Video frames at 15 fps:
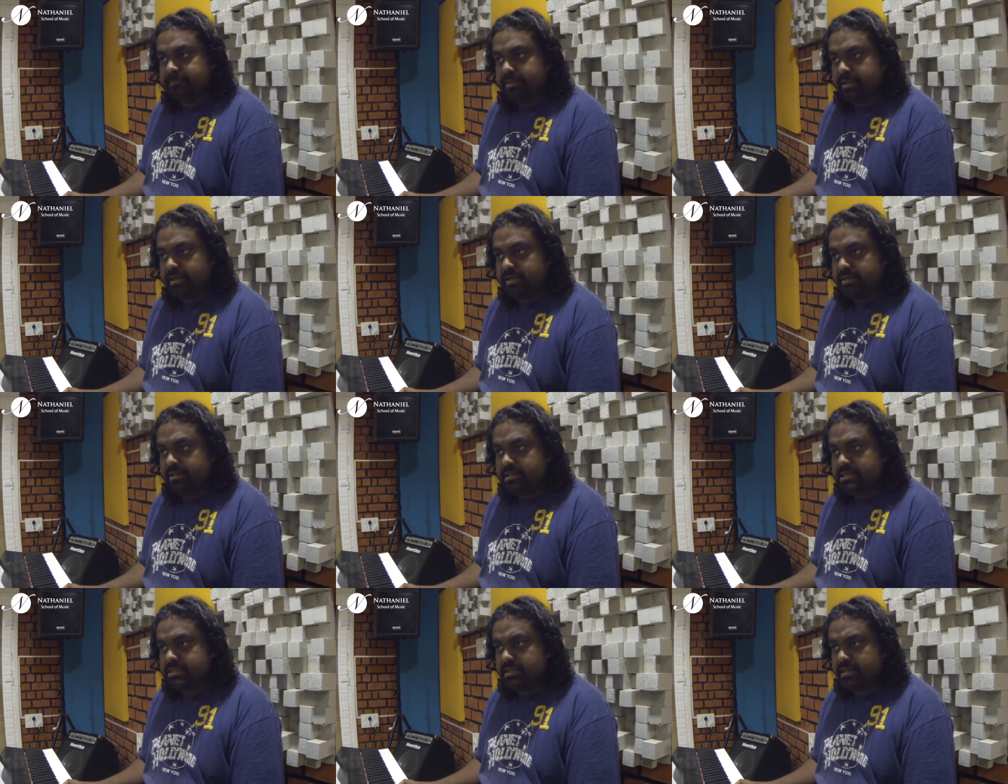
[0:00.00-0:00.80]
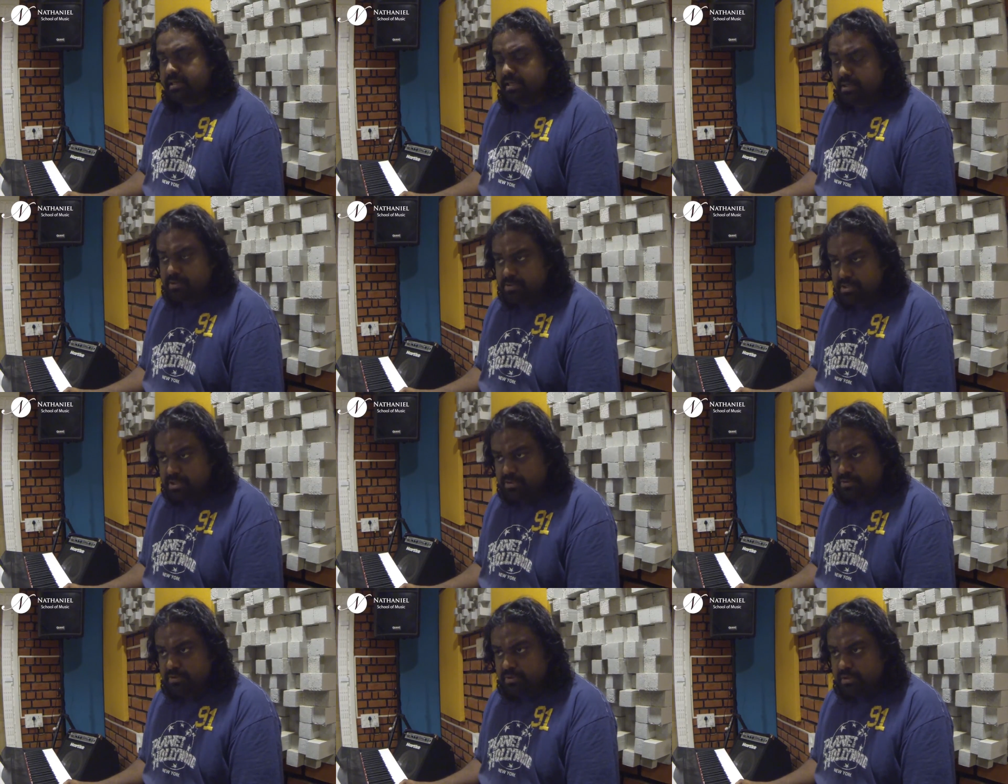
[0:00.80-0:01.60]
And this allows
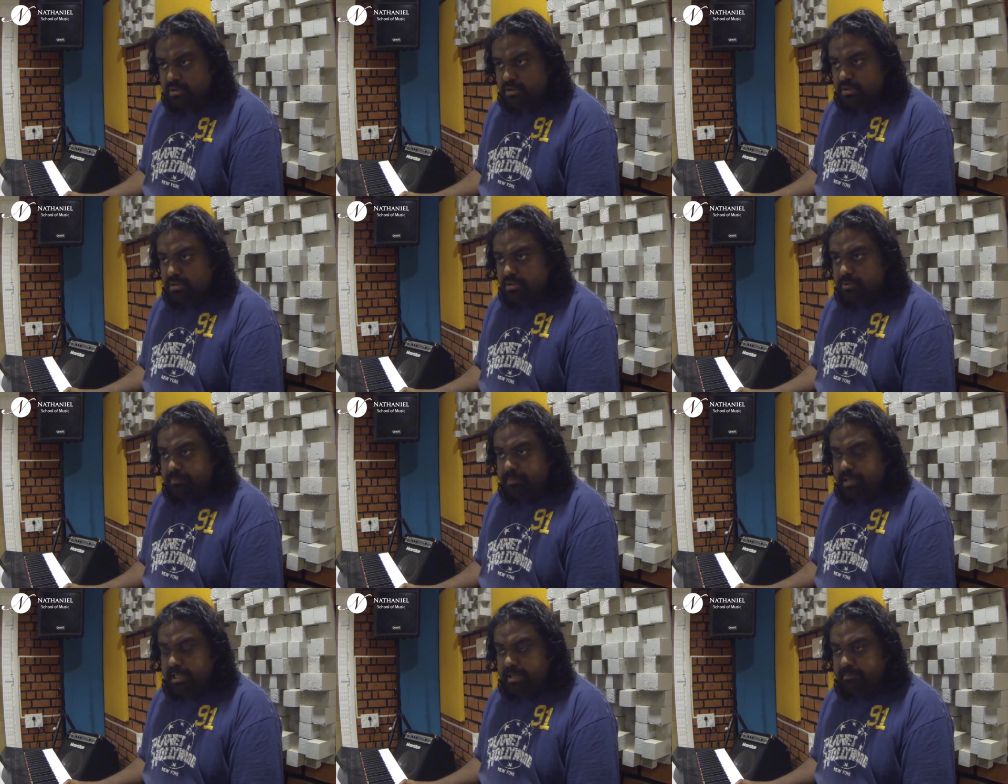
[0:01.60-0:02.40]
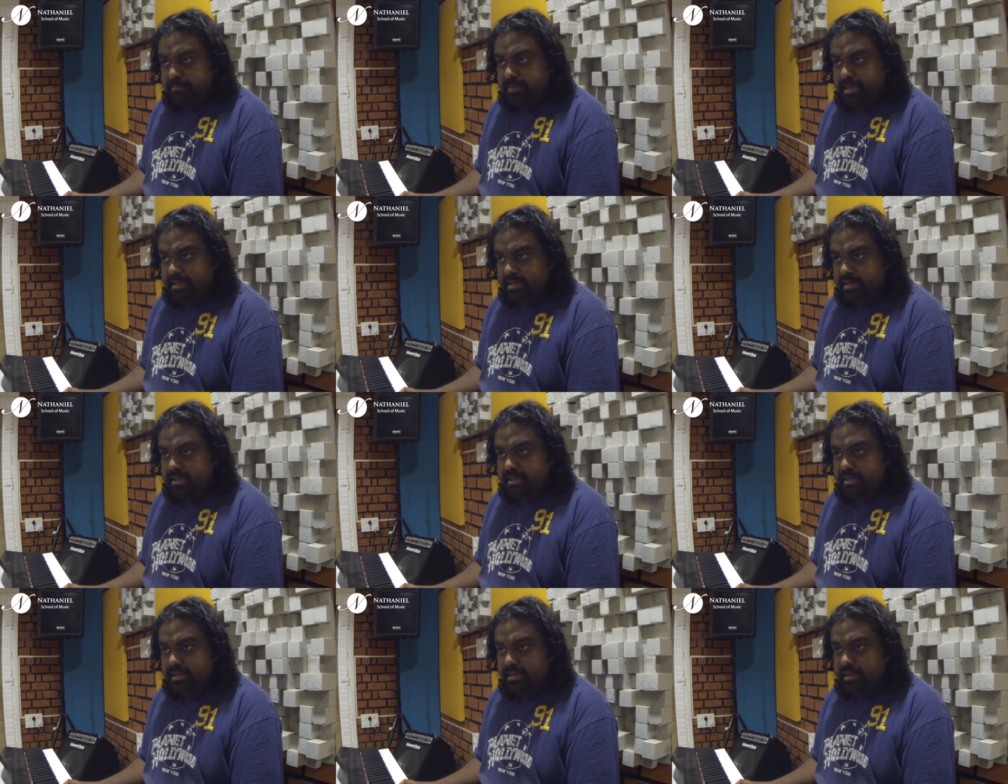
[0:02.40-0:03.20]
you to play
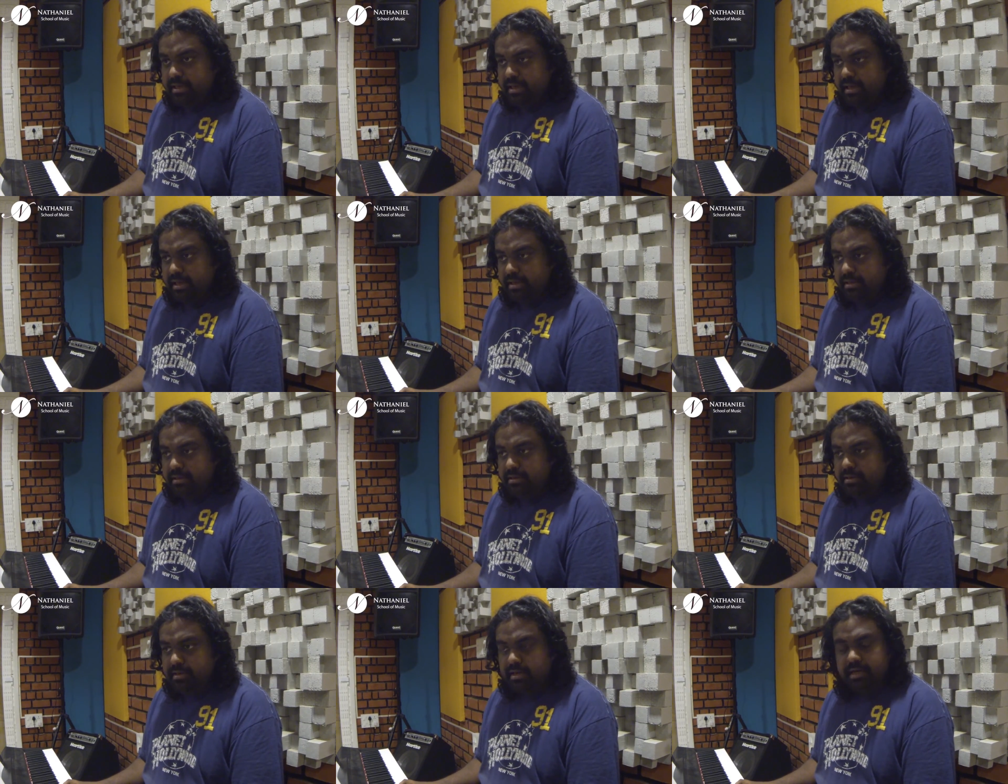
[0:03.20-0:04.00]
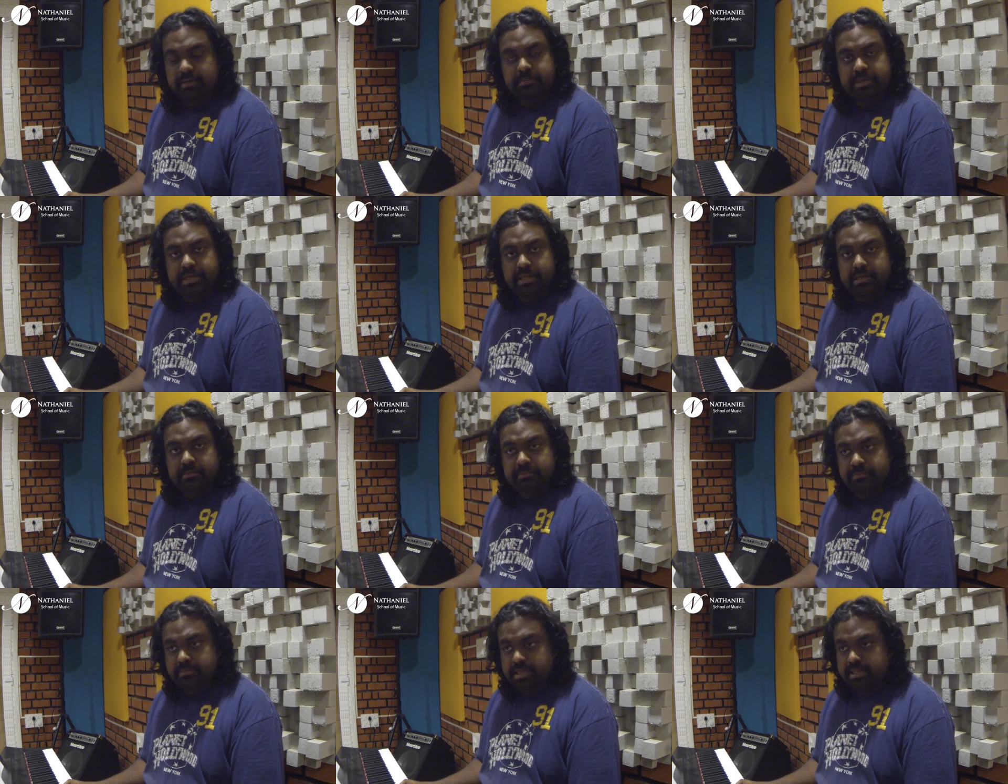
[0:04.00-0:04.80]
melody and harmony
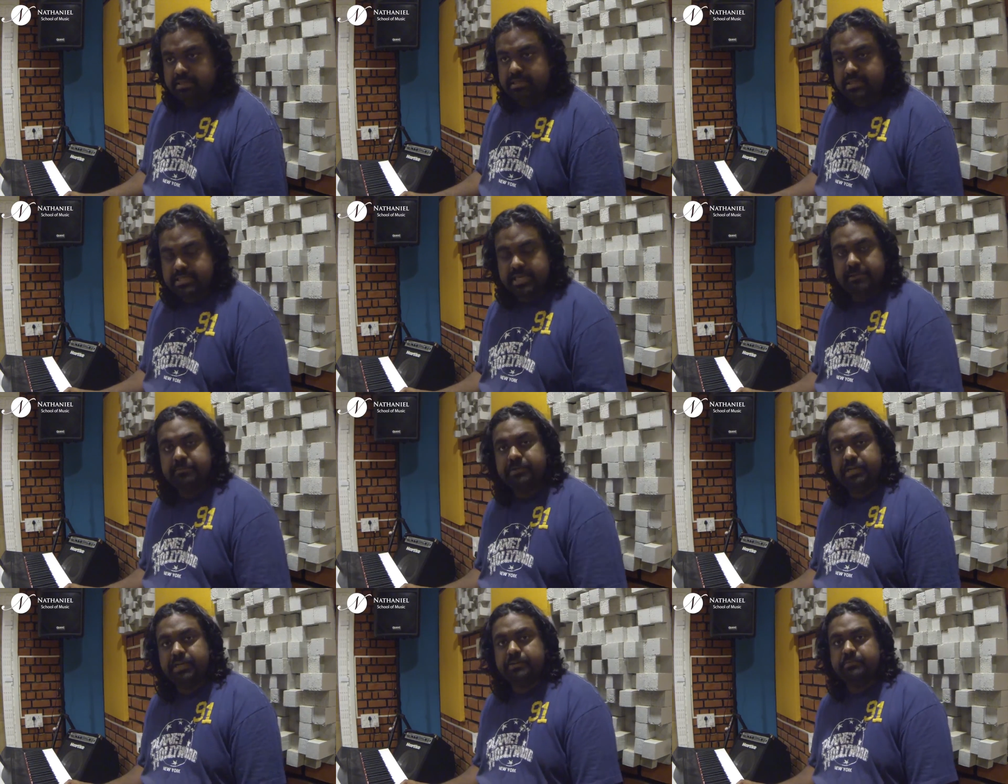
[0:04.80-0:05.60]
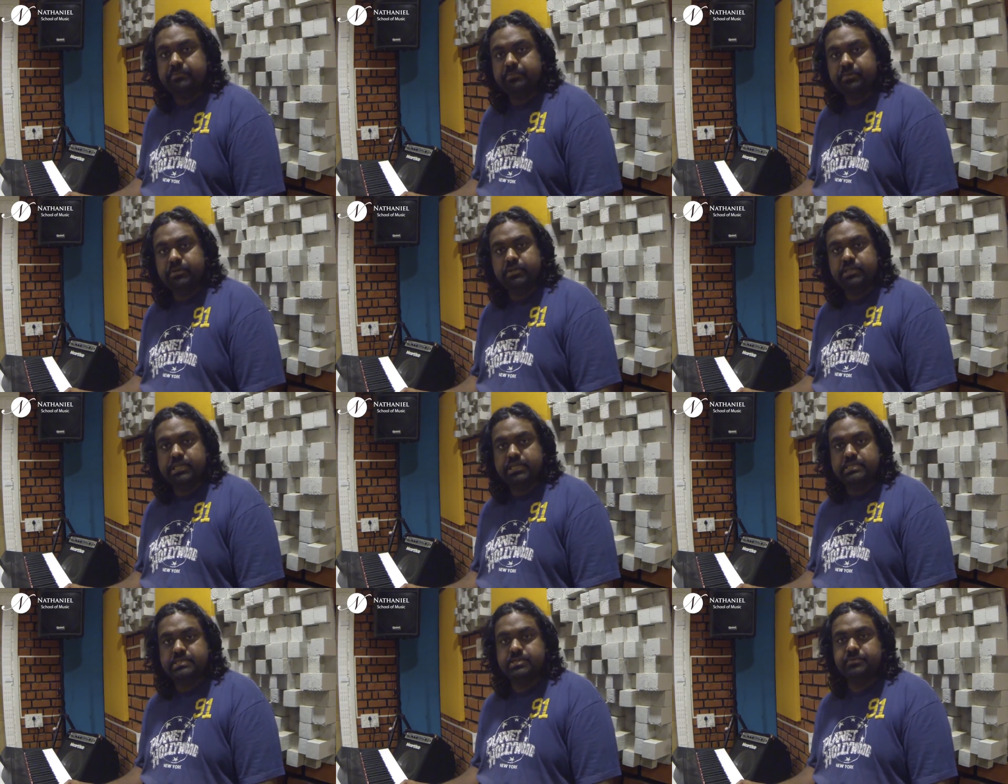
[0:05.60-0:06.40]
at the same time on the
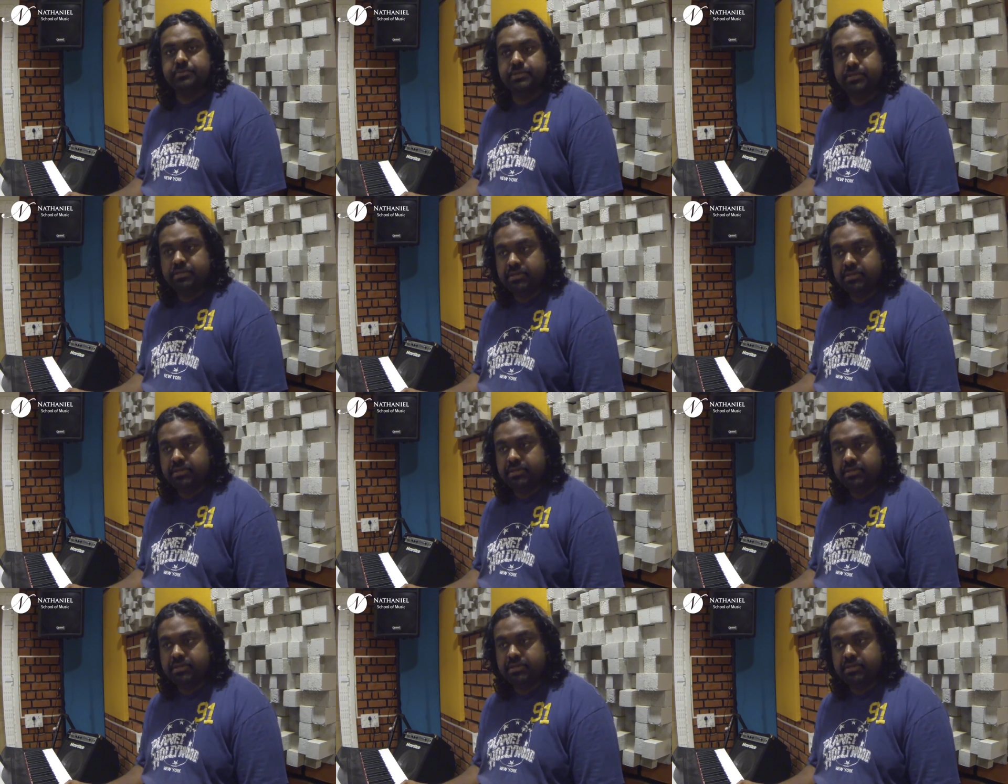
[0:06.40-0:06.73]
instrument.